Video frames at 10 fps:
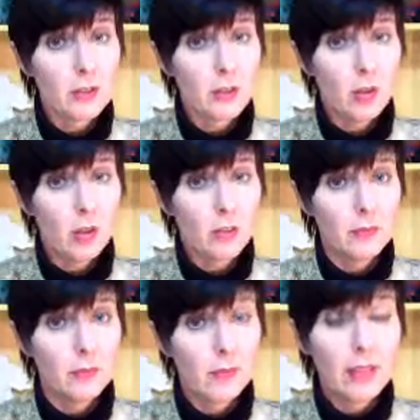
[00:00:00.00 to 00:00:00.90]
small,
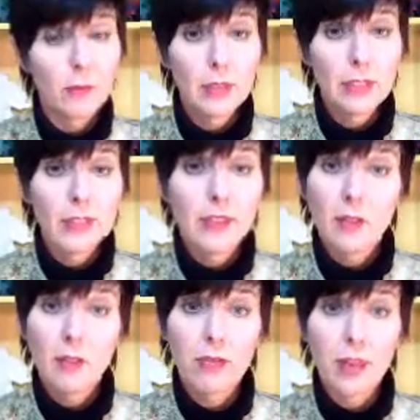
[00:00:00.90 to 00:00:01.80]
and really
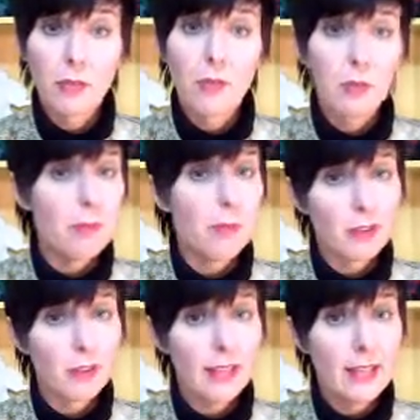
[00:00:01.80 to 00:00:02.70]
they'll vibrate with
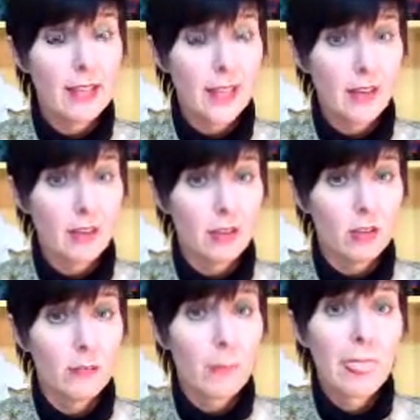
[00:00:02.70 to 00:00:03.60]
much less air.
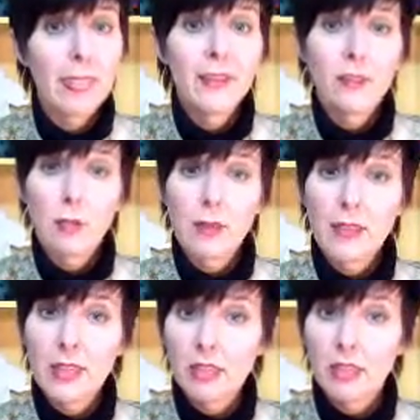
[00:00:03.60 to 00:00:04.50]
So by
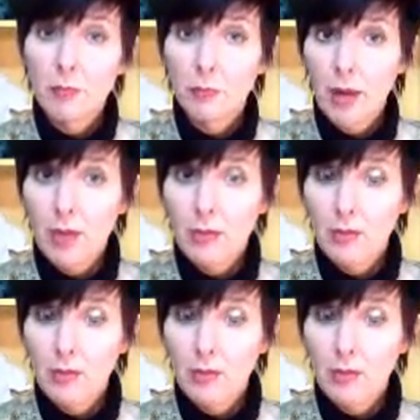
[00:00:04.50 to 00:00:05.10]
thinking of breath,